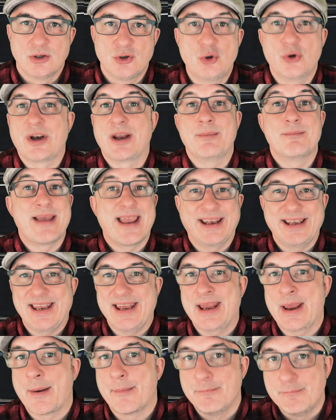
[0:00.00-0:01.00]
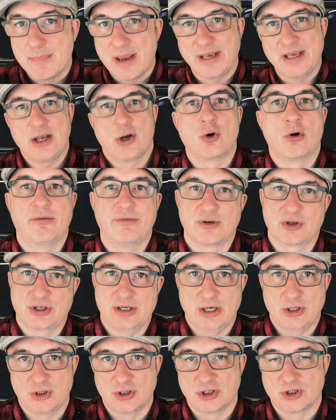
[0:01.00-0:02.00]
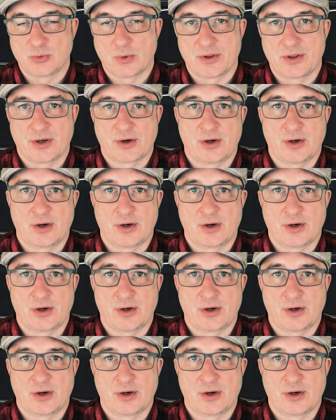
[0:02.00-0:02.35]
During many conversations with